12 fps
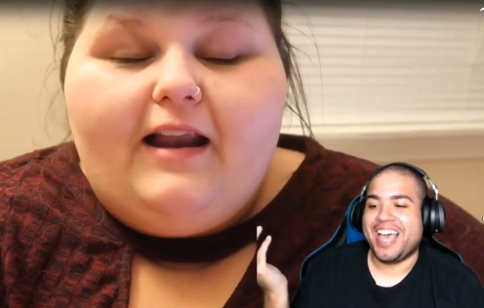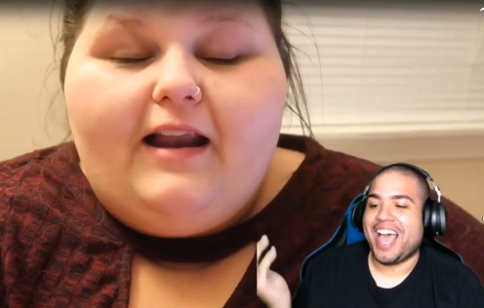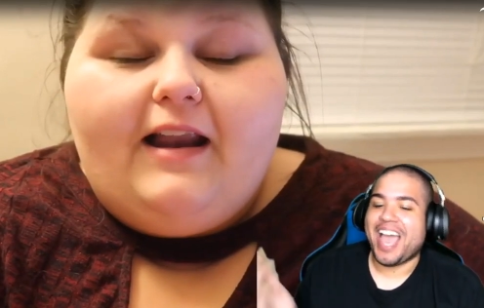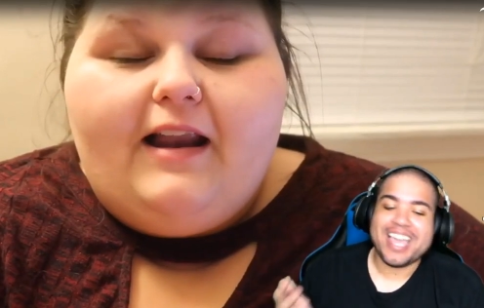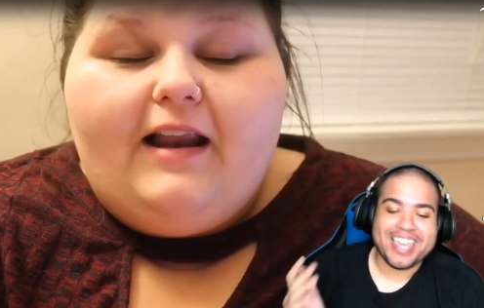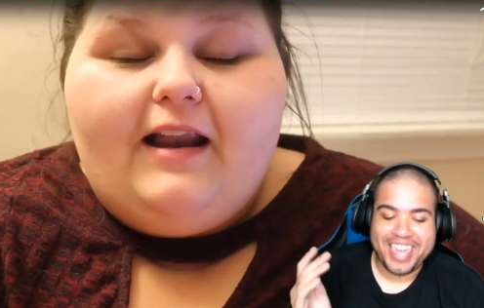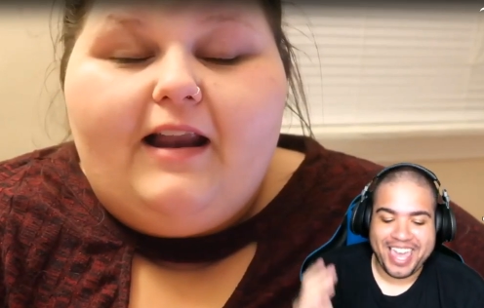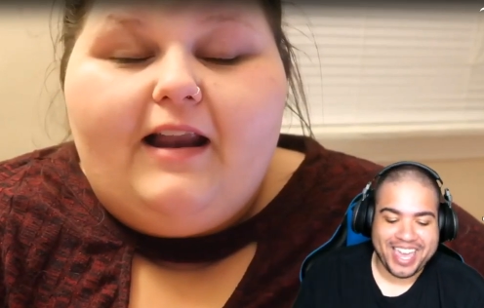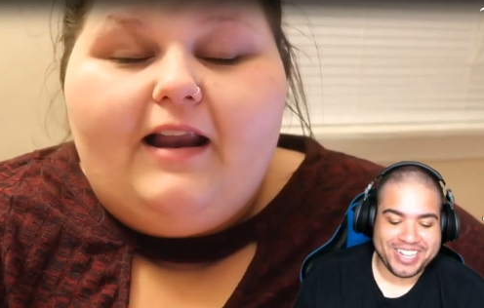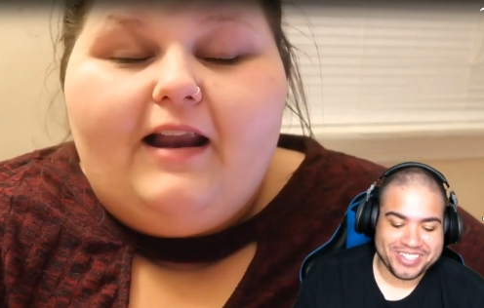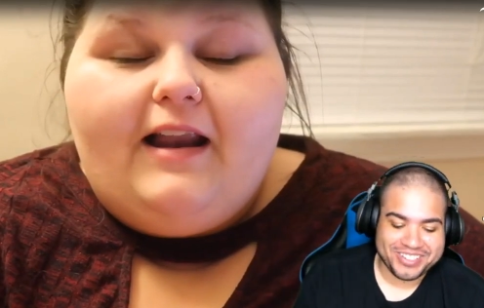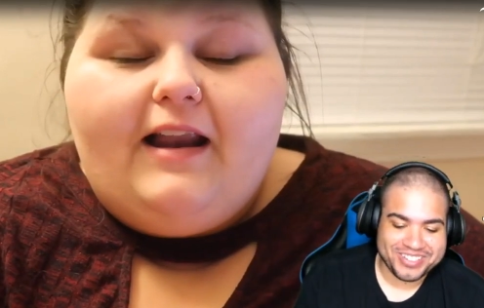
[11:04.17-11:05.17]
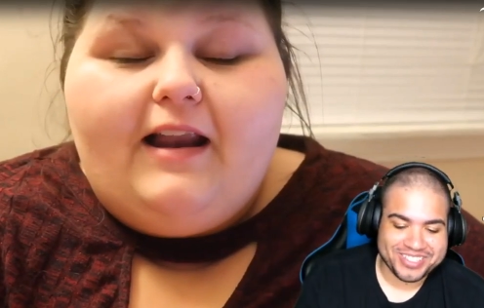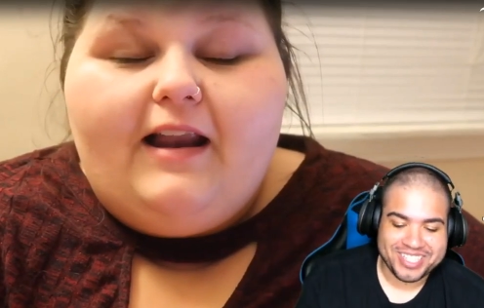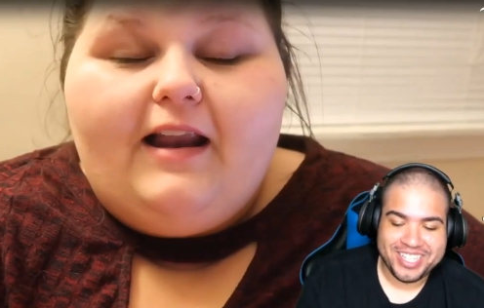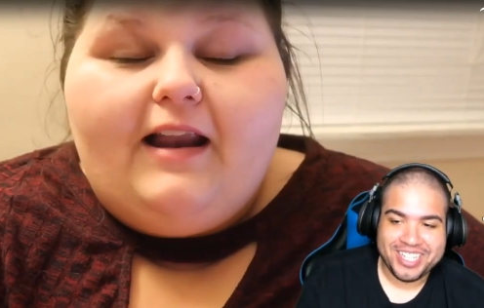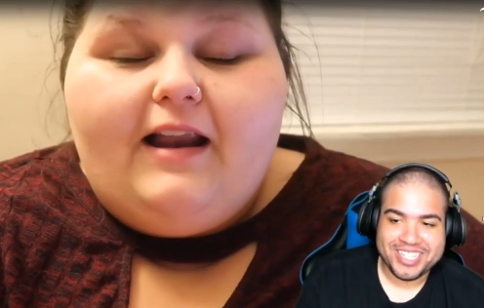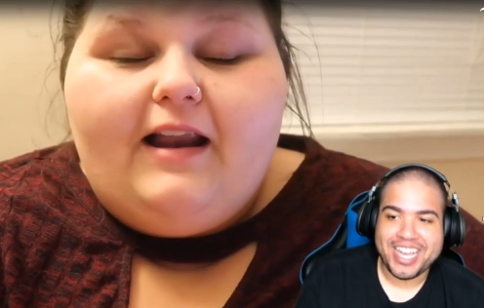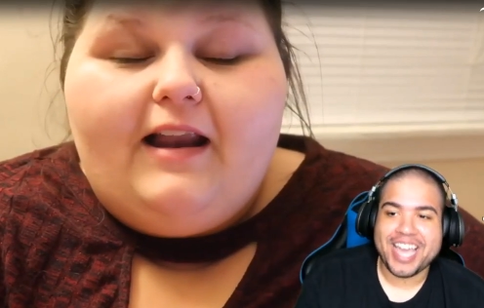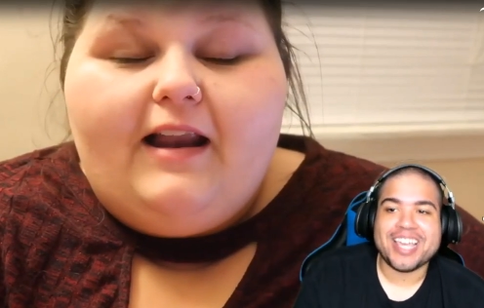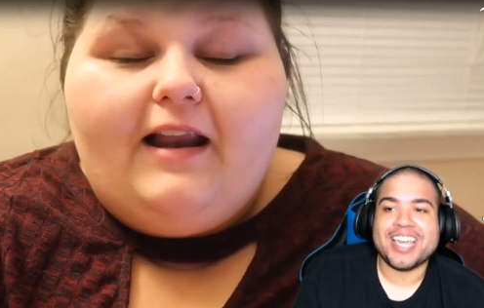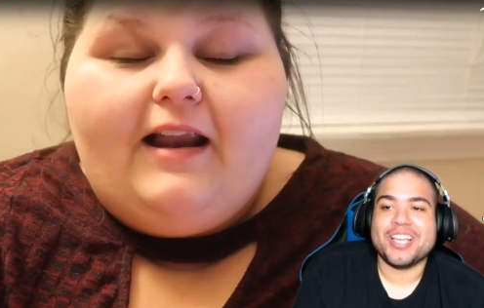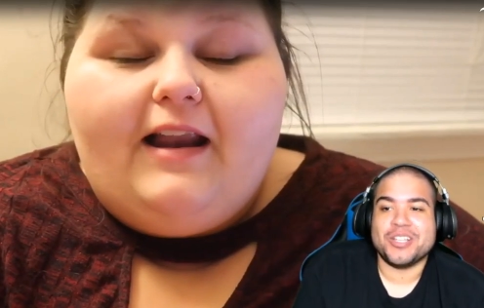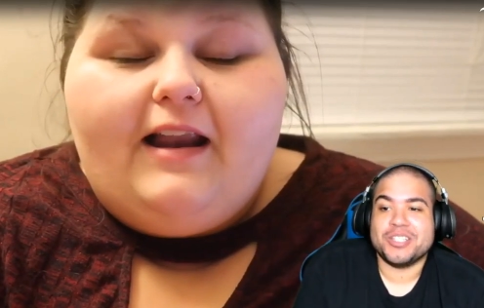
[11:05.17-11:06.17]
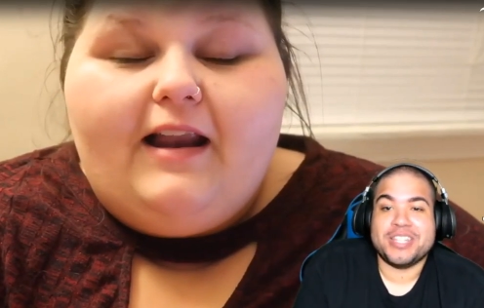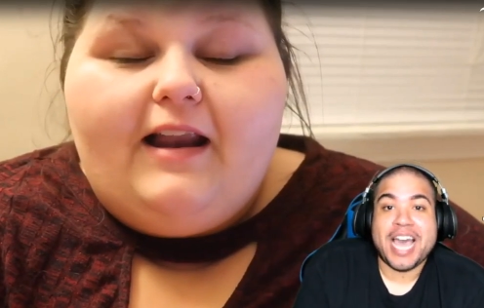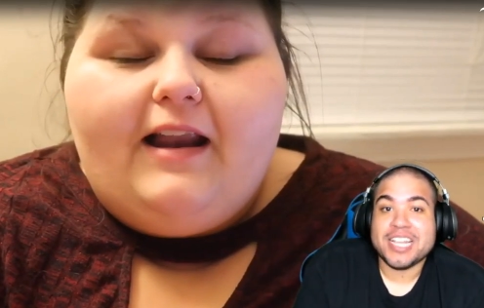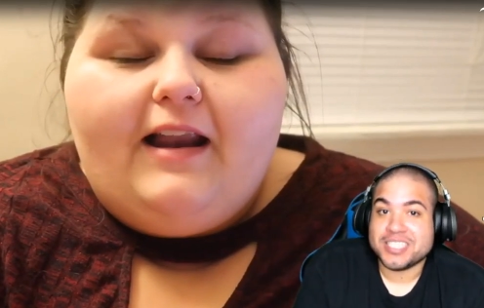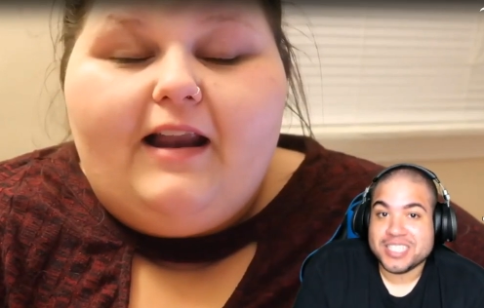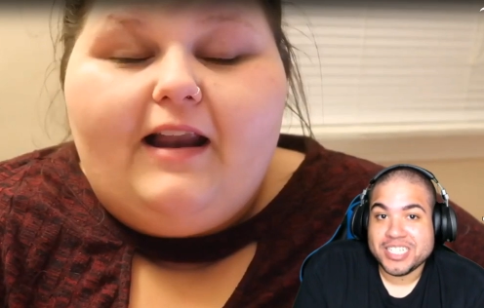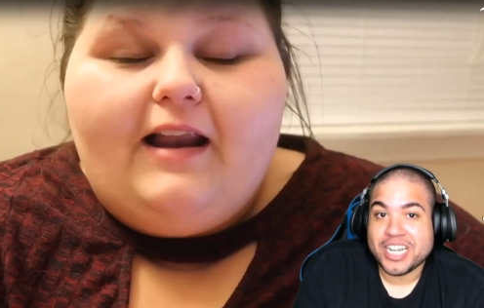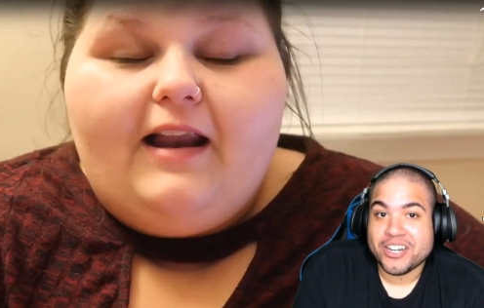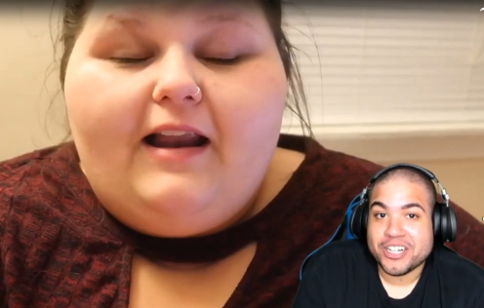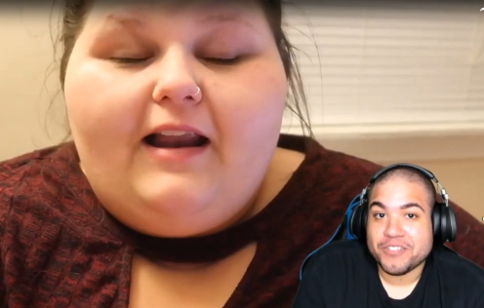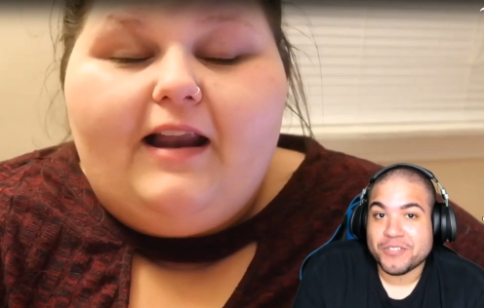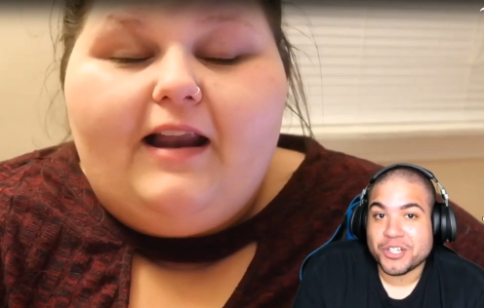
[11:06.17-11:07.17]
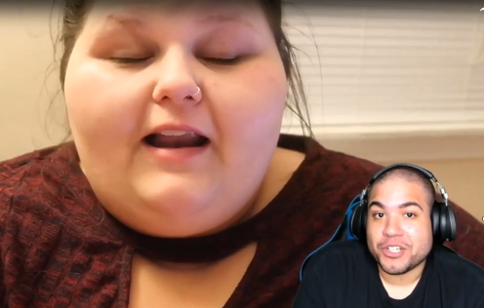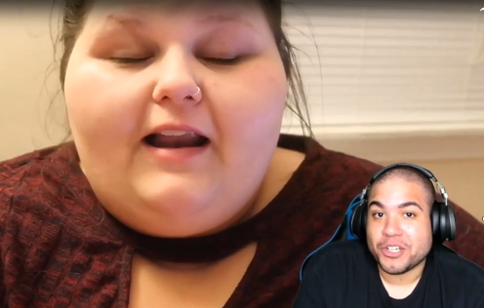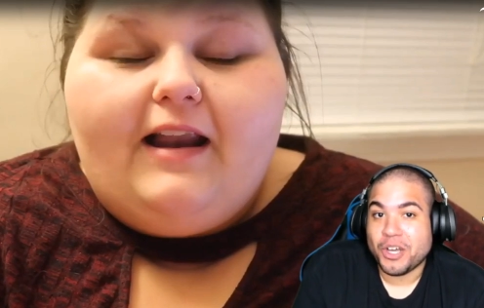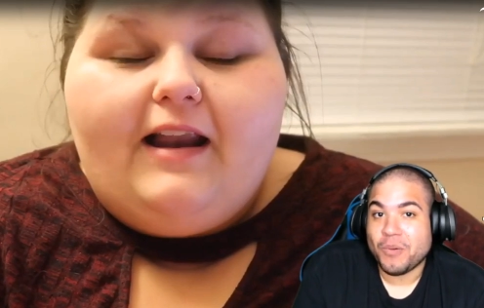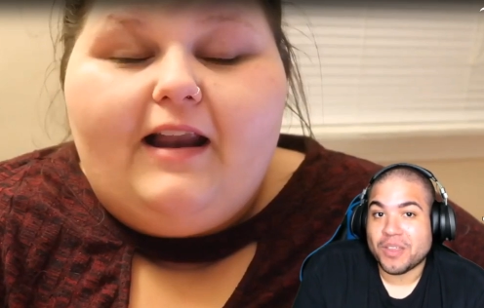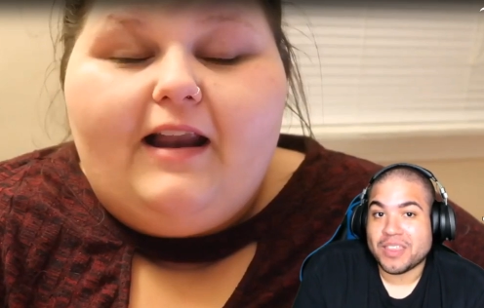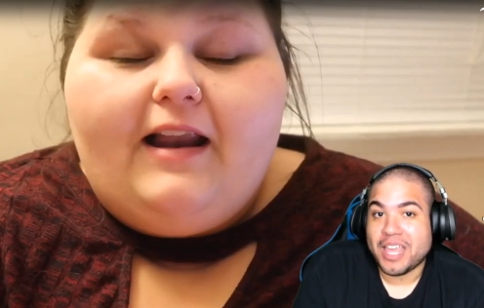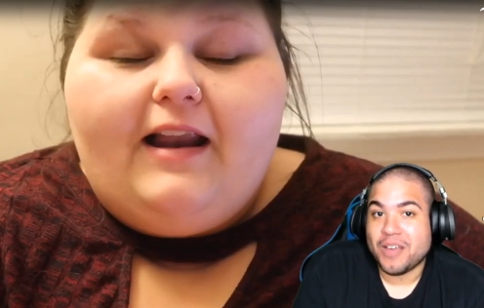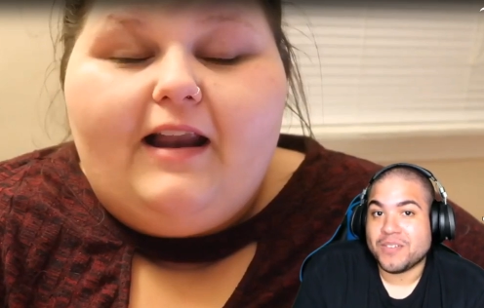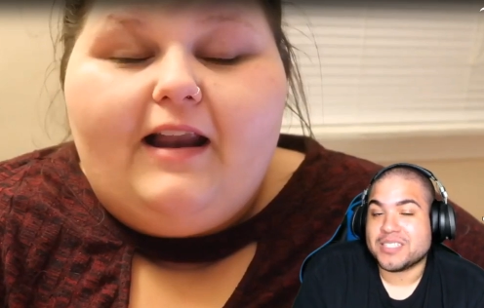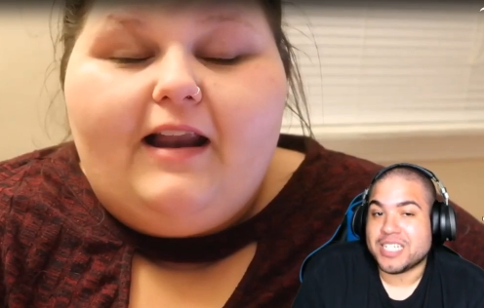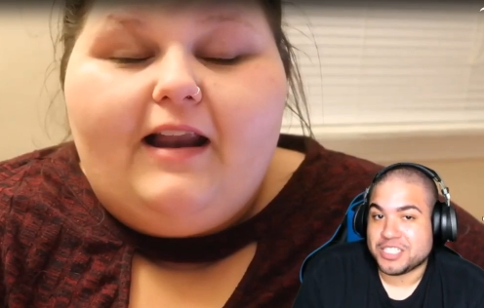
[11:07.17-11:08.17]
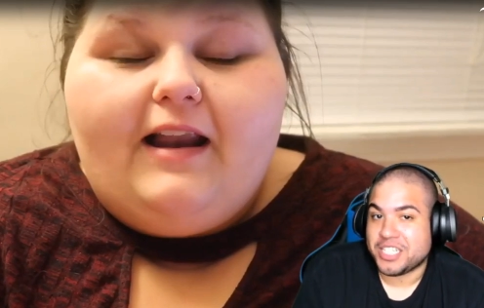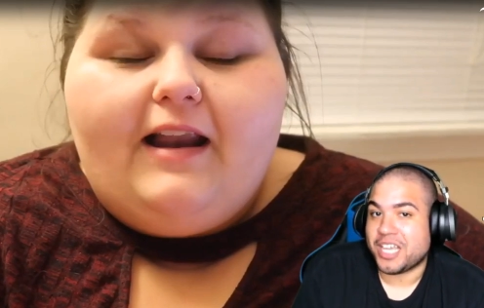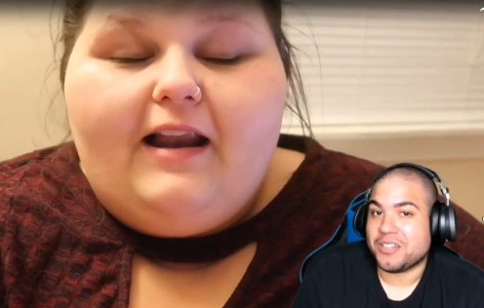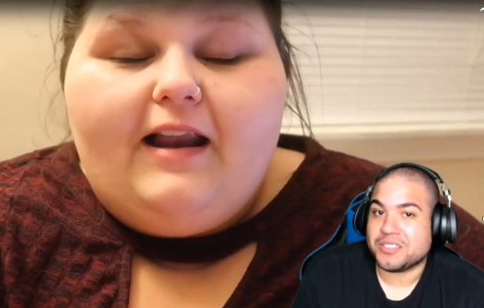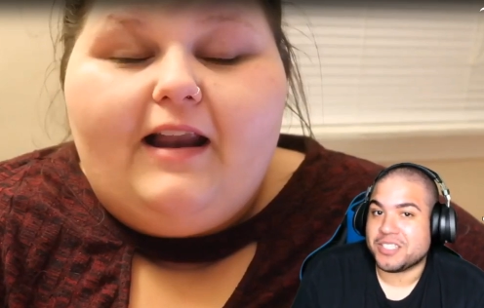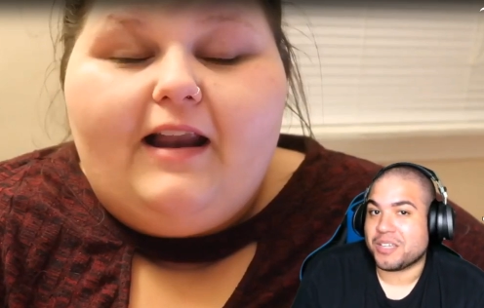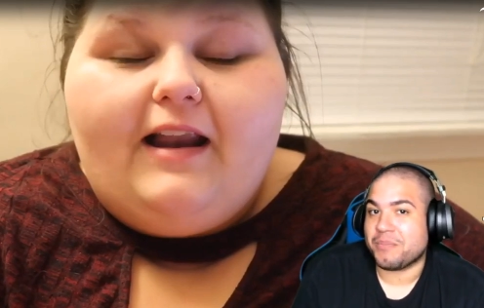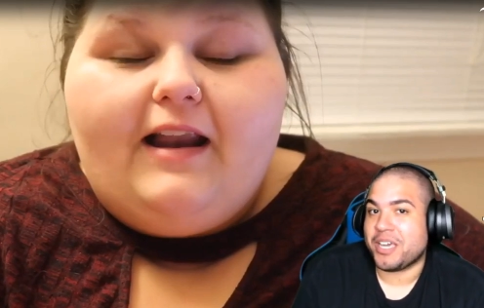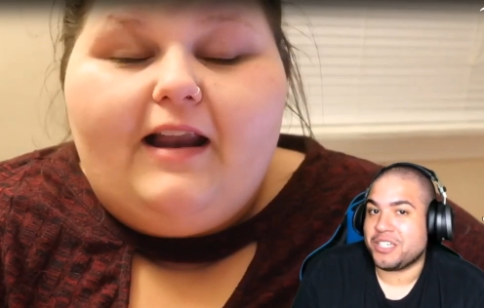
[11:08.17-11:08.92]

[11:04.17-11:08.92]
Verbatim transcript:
Speaker 1: I can't, dude. I it, that's the narrative we're gonna go with now, is that channels like mine